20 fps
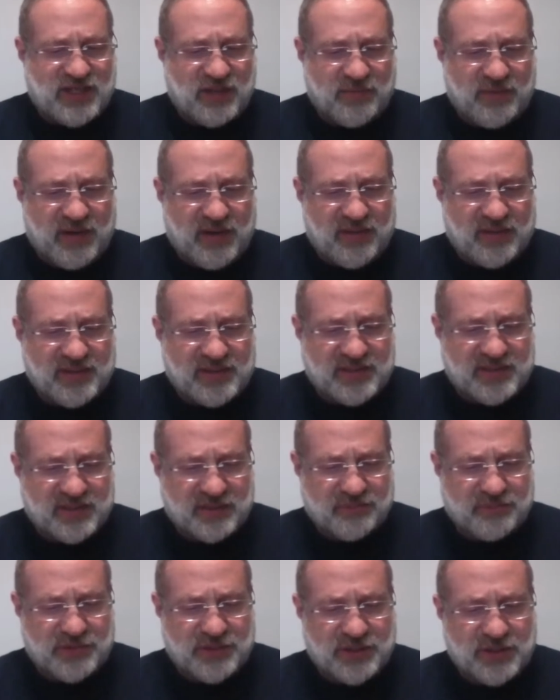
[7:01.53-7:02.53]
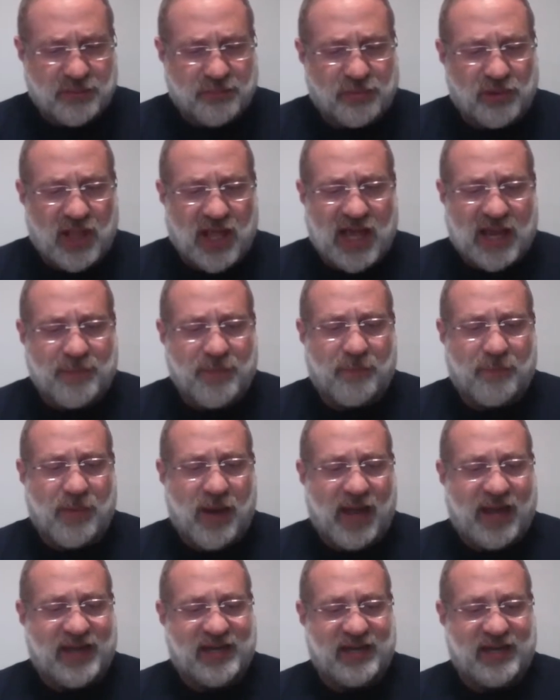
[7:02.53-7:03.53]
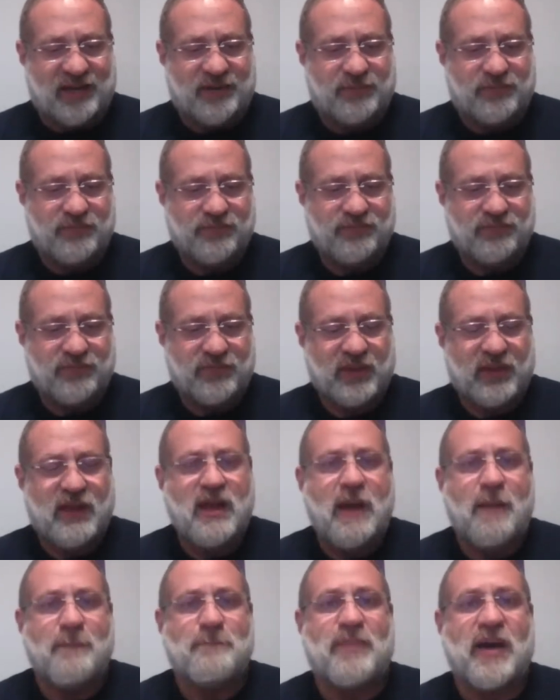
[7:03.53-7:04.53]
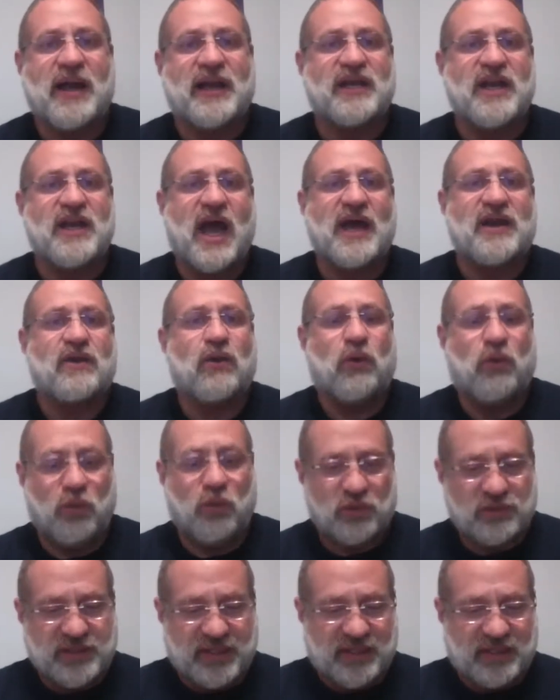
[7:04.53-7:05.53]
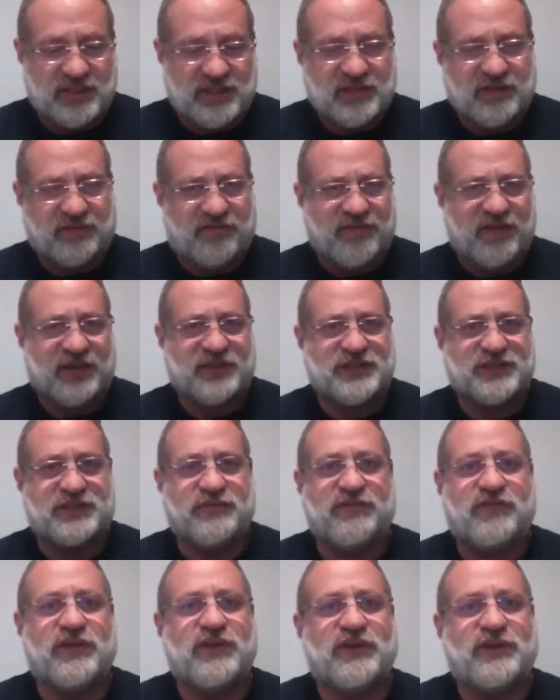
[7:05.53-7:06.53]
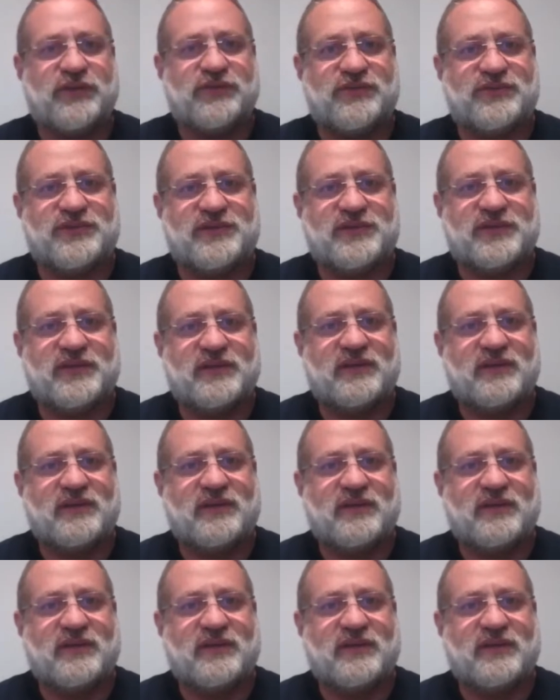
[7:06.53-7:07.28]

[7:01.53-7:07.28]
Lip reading: to be the sublime abiding by not holding to fixed views.